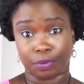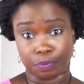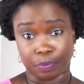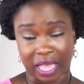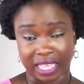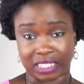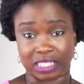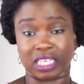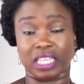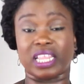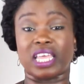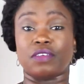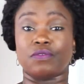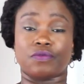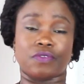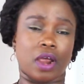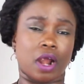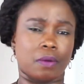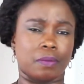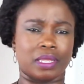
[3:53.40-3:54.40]
particular
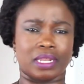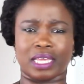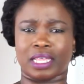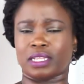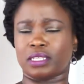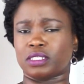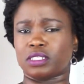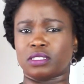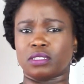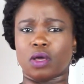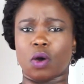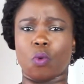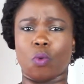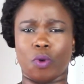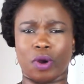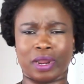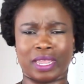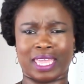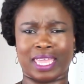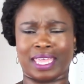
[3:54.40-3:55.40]
environment and it's not
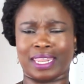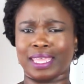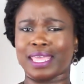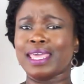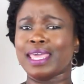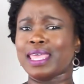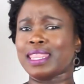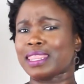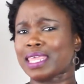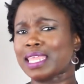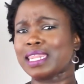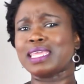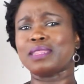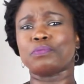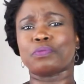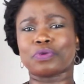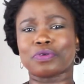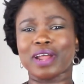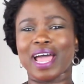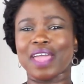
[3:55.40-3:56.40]
working, then
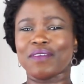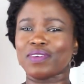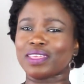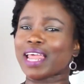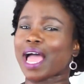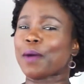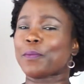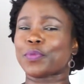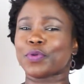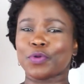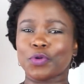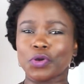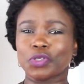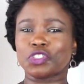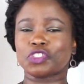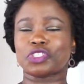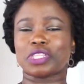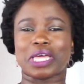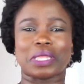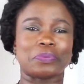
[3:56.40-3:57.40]
in private,
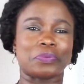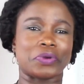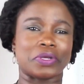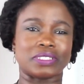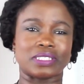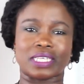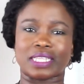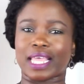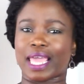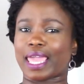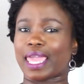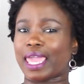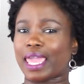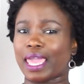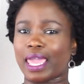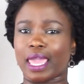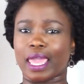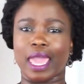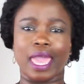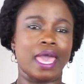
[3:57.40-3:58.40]
approach that person like,
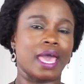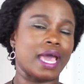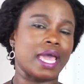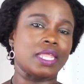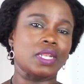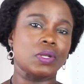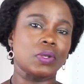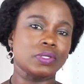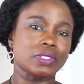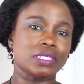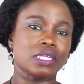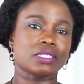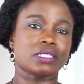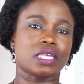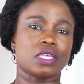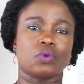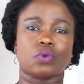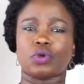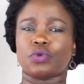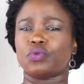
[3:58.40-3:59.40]
hey, I noticed
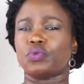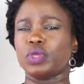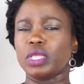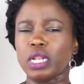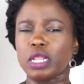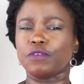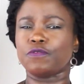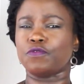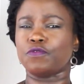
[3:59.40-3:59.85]
that you were really